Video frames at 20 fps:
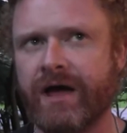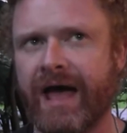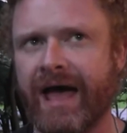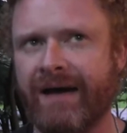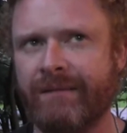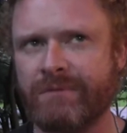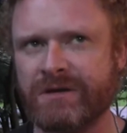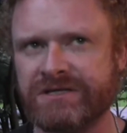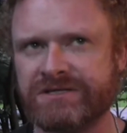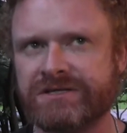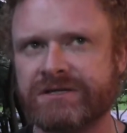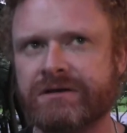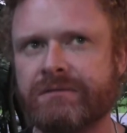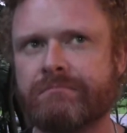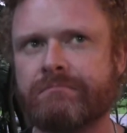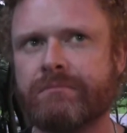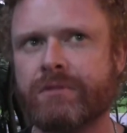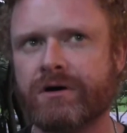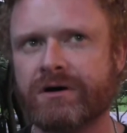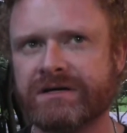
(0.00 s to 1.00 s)
Amazon
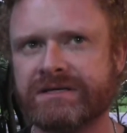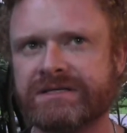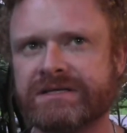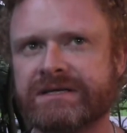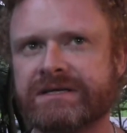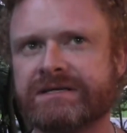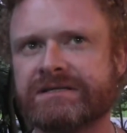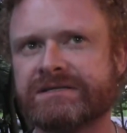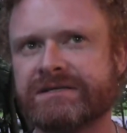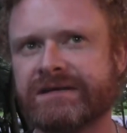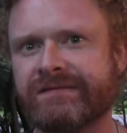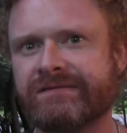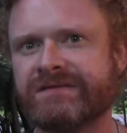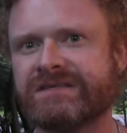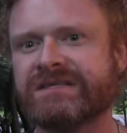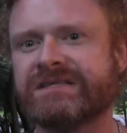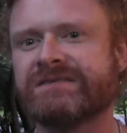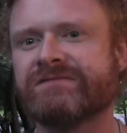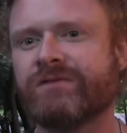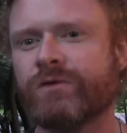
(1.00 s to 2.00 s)
Marketing
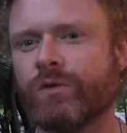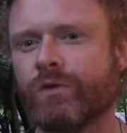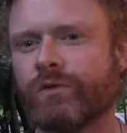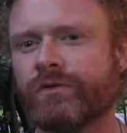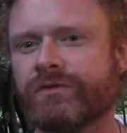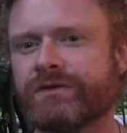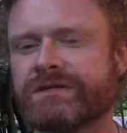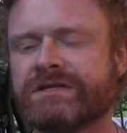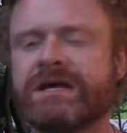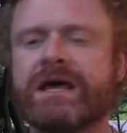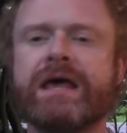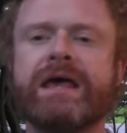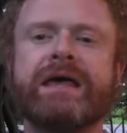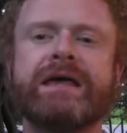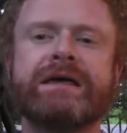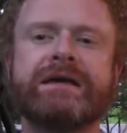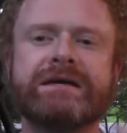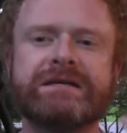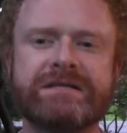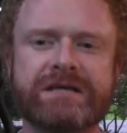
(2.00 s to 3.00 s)
Services for authors.
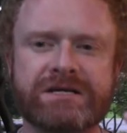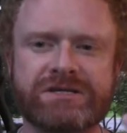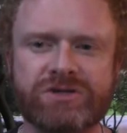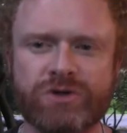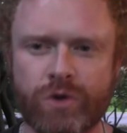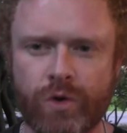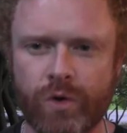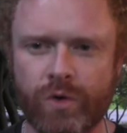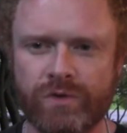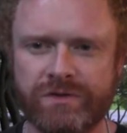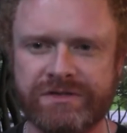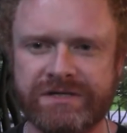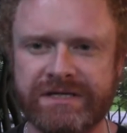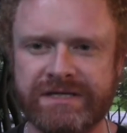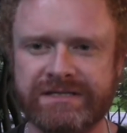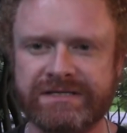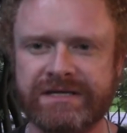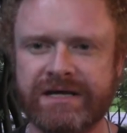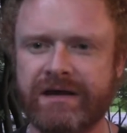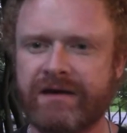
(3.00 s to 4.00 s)
He does
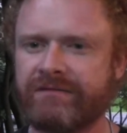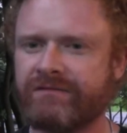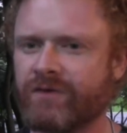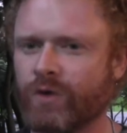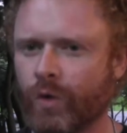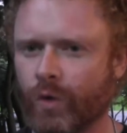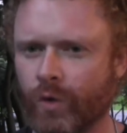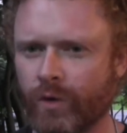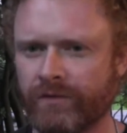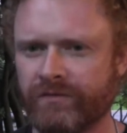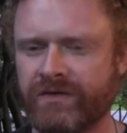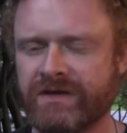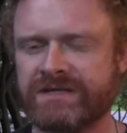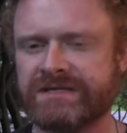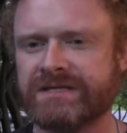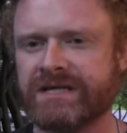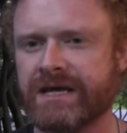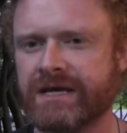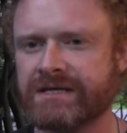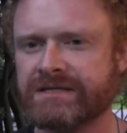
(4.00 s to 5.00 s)
courses for all of
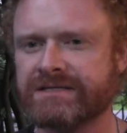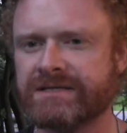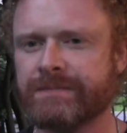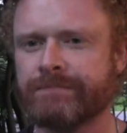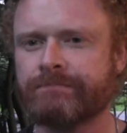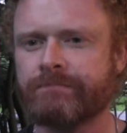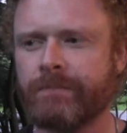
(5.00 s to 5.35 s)
these things.